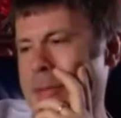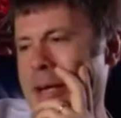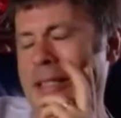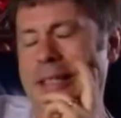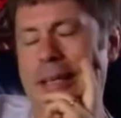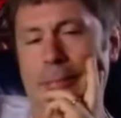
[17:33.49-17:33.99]

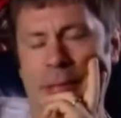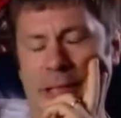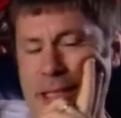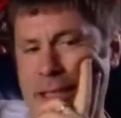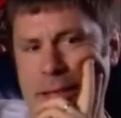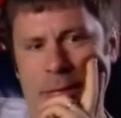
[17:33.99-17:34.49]
bad
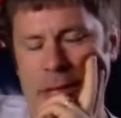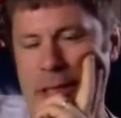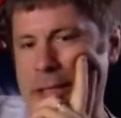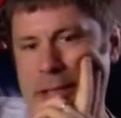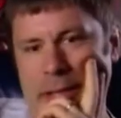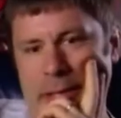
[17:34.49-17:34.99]
tempered in those
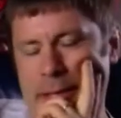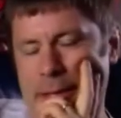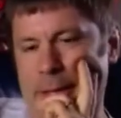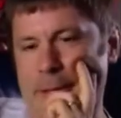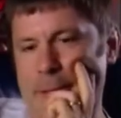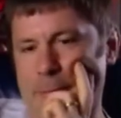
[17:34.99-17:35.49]
days, you know,
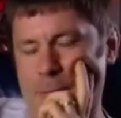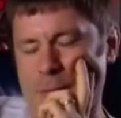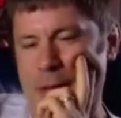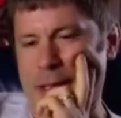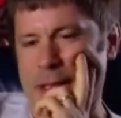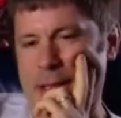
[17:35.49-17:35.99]
it's
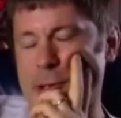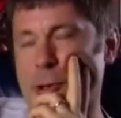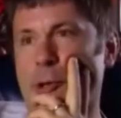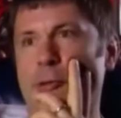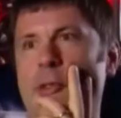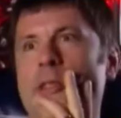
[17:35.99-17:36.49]
a very
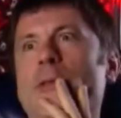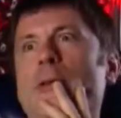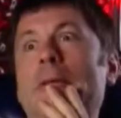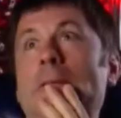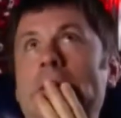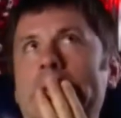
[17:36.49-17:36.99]
intolerant
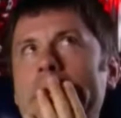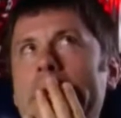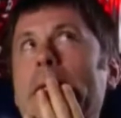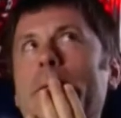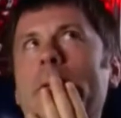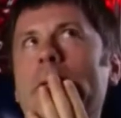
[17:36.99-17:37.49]
sort of
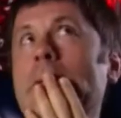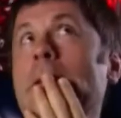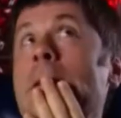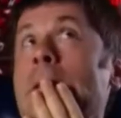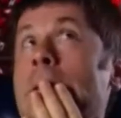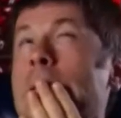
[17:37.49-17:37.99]
chap.
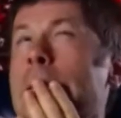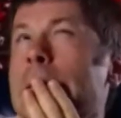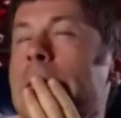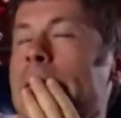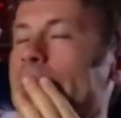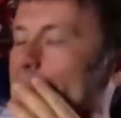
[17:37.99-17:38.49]

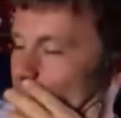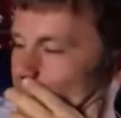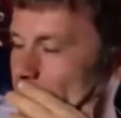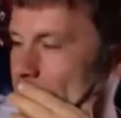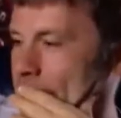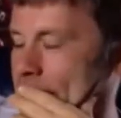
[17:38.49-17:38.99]

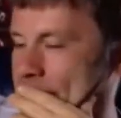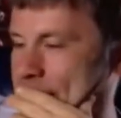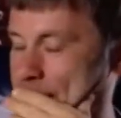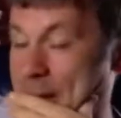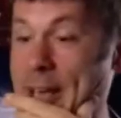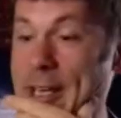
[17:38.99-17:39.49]

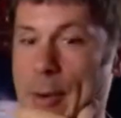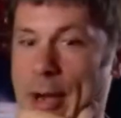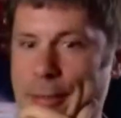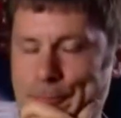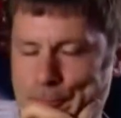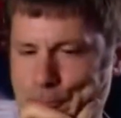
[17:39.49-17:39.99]
Yes.
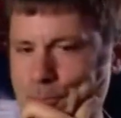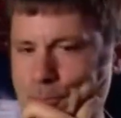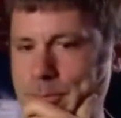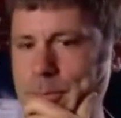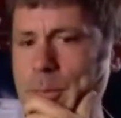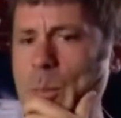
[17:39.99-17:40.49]
Anyway,
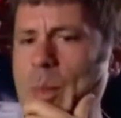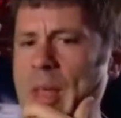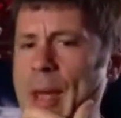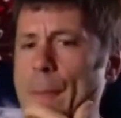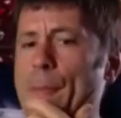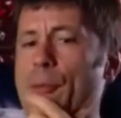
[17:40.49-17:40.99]

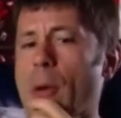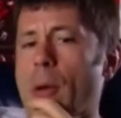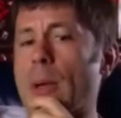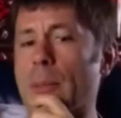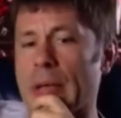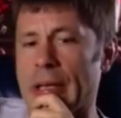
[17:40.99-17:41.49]
it
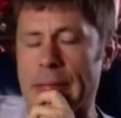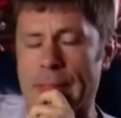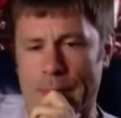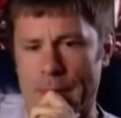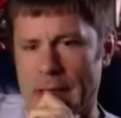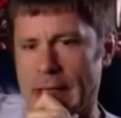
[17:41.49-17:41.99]
probably
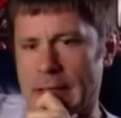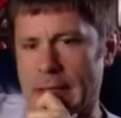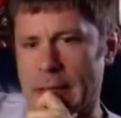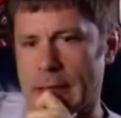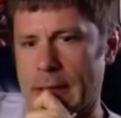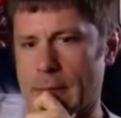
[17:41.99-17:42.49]

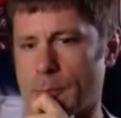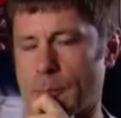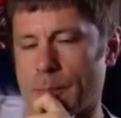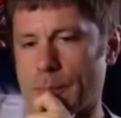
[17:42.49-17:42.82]
isn't as